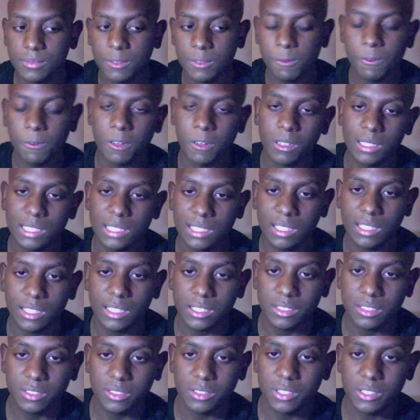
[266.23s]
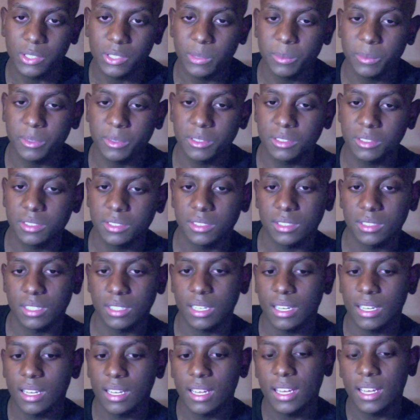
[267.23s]
fairly large tumors
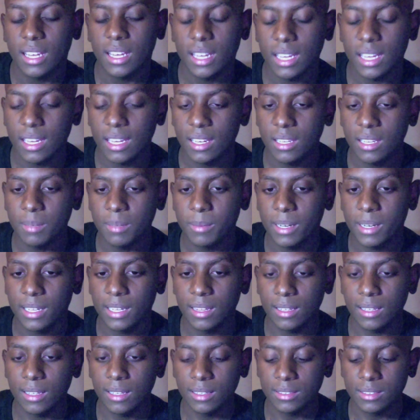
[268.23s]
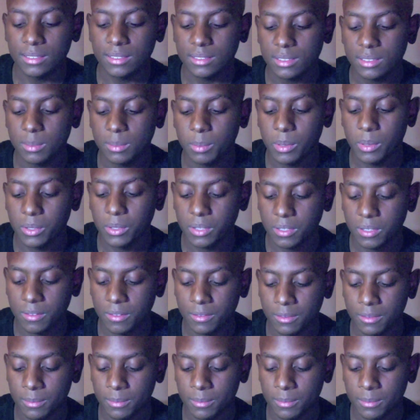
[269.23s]
in my lungs, both of them,